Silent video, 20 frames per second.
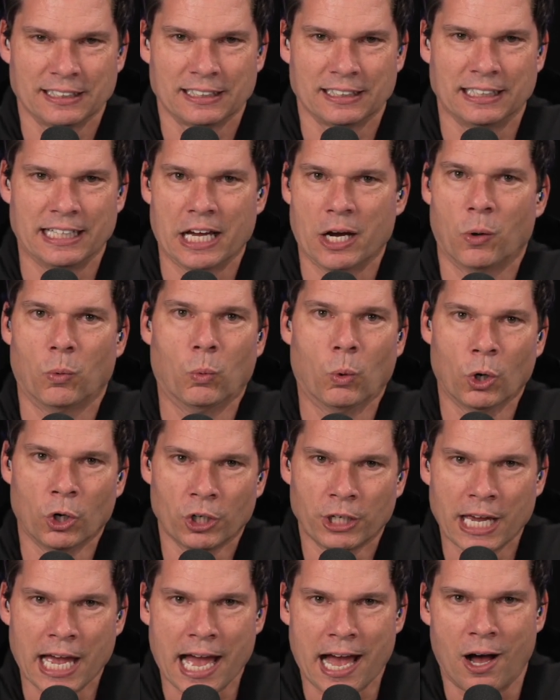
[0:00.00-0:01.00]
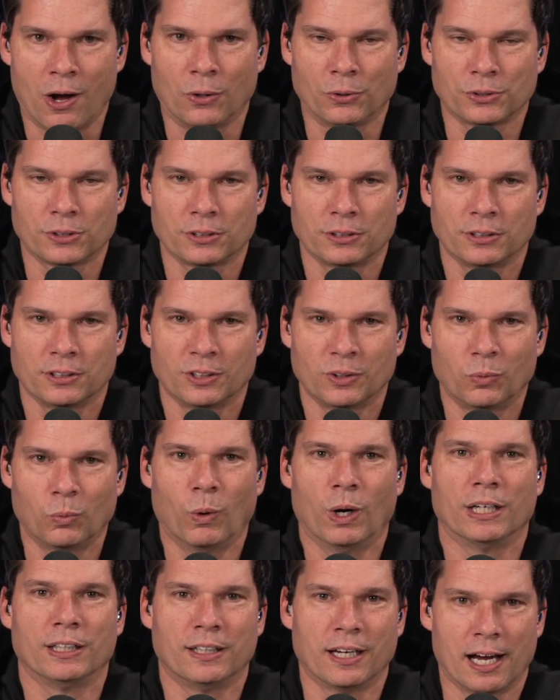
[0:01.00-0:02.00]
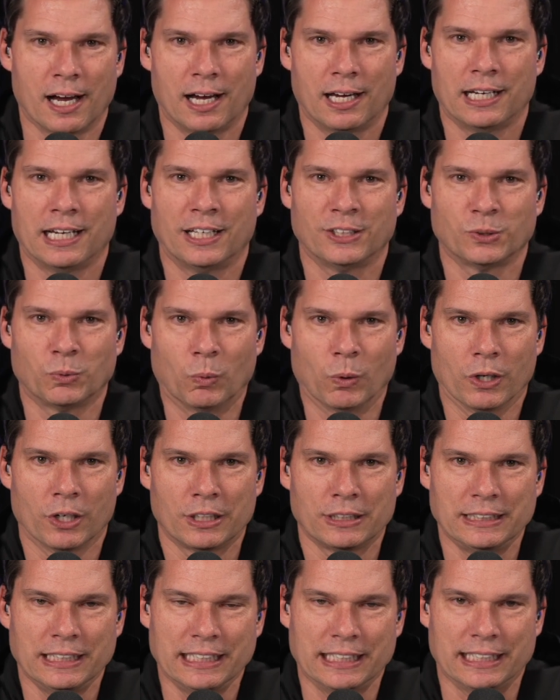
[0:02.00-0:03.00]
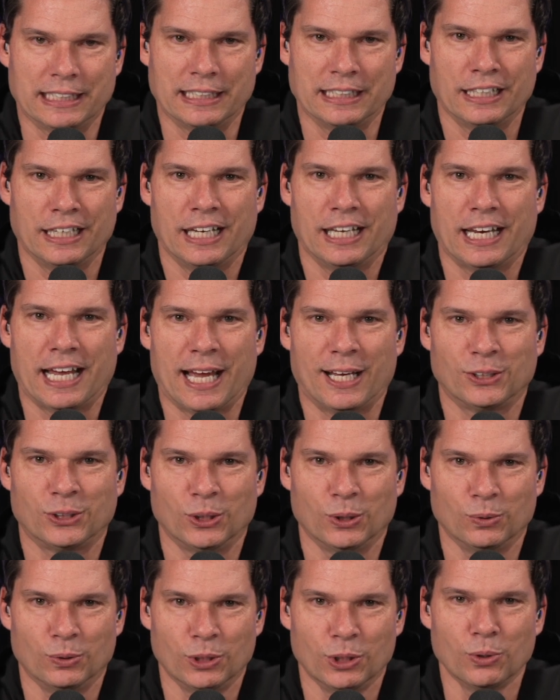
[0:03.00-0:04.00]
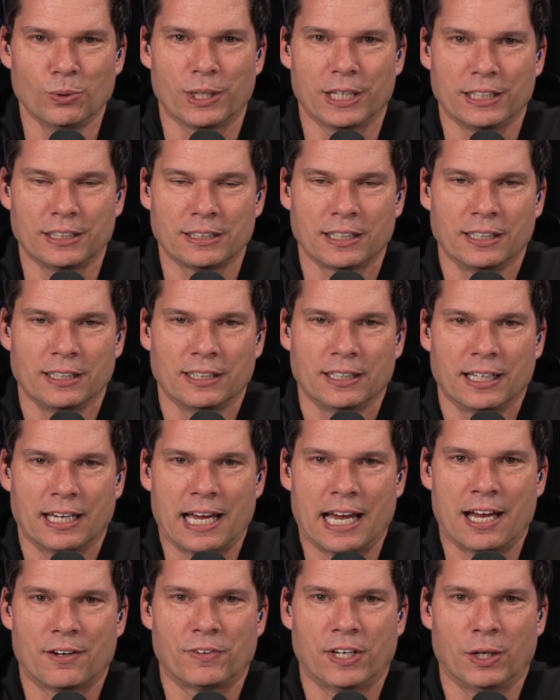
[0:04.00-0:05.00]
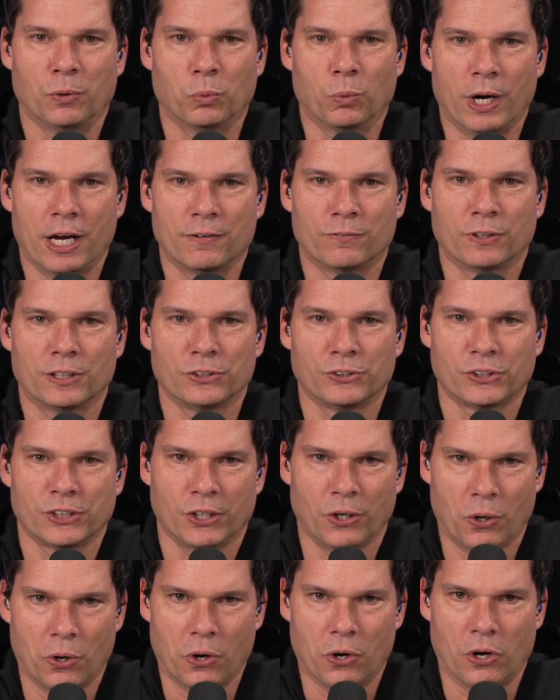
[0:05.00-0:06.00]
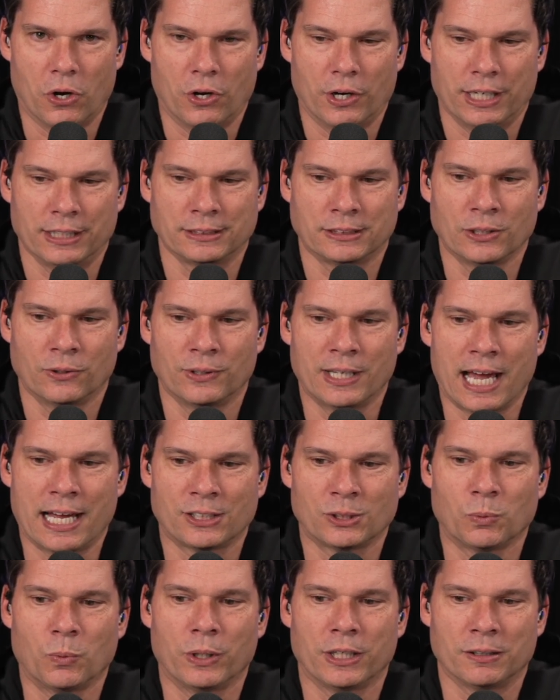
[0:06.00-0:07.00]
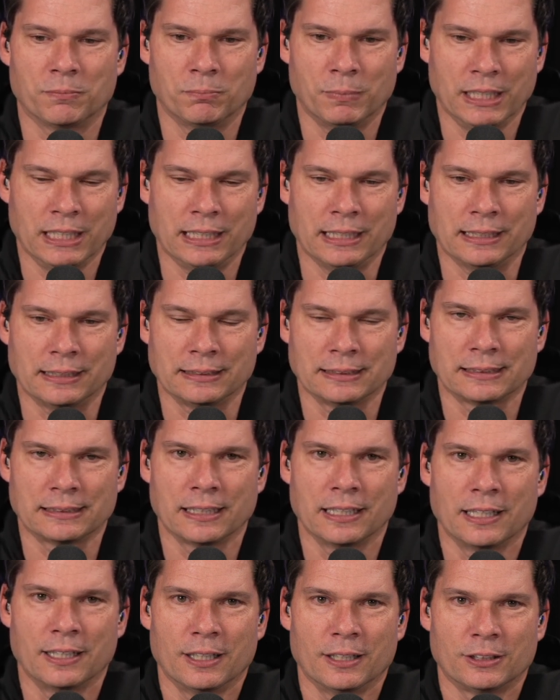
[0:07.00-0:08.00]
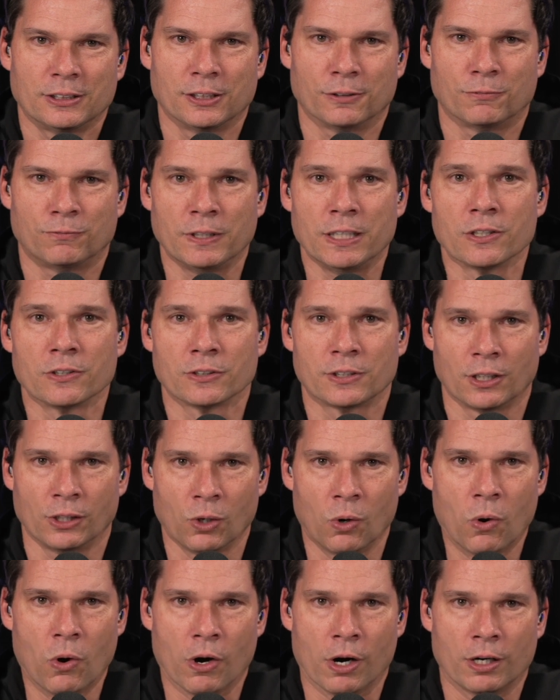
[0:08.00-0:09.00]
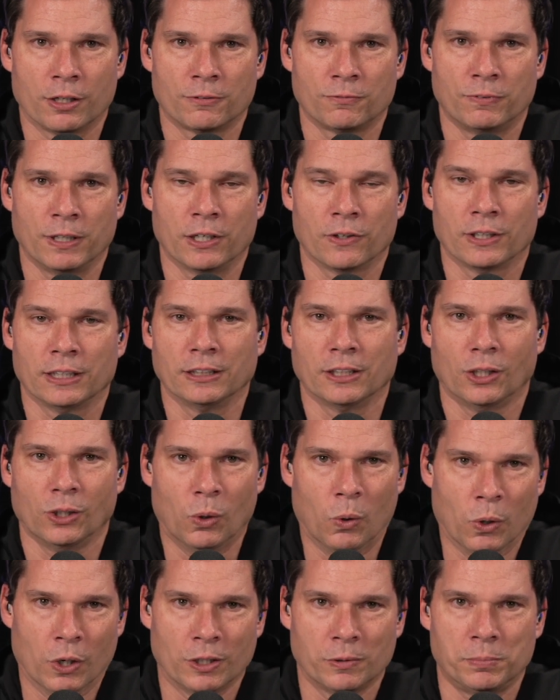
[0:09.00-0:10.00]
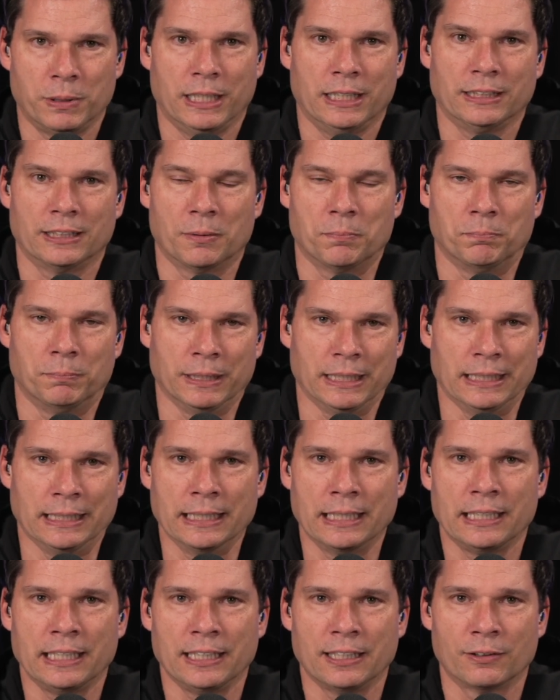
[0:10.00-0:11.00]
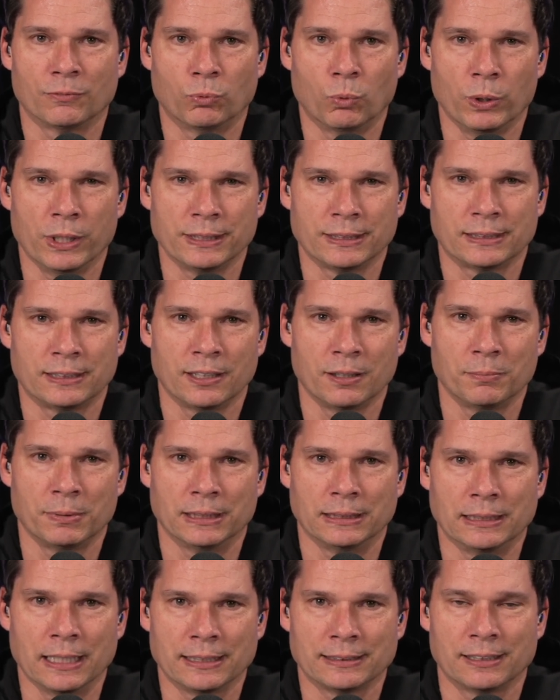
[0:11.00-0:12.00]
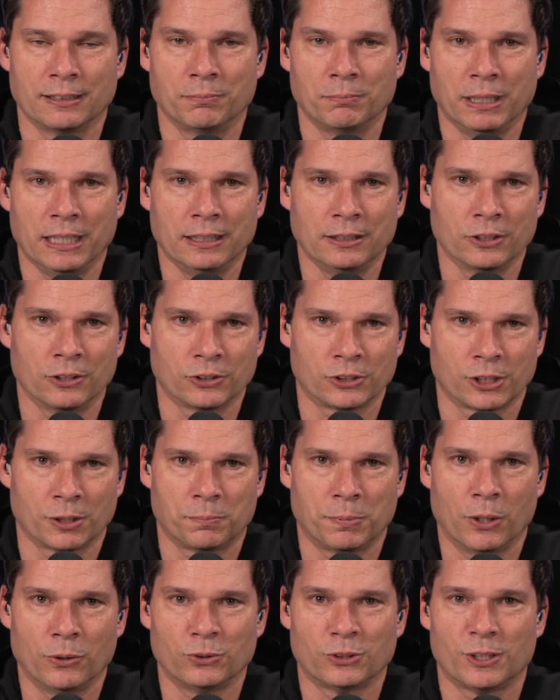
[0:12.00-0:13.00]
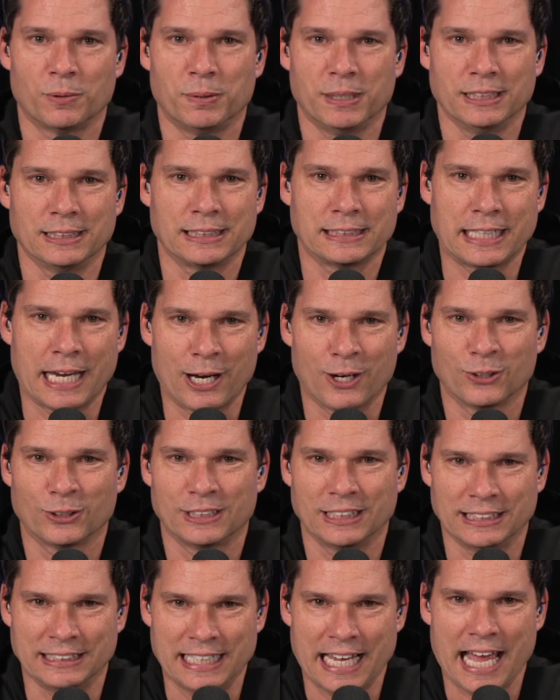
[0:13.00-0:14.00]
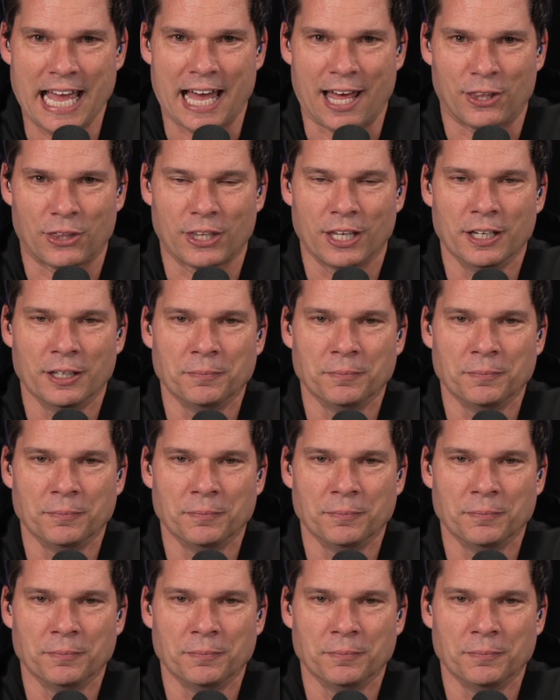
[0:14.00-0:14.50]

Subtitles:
Now work out what God has worked in. And as you do it, have a reverence and awe. And so that's what it means to fear the Lord, fearing the Lord being the beginning of wisdom. It doesn't mean you're supposed to be scared to death.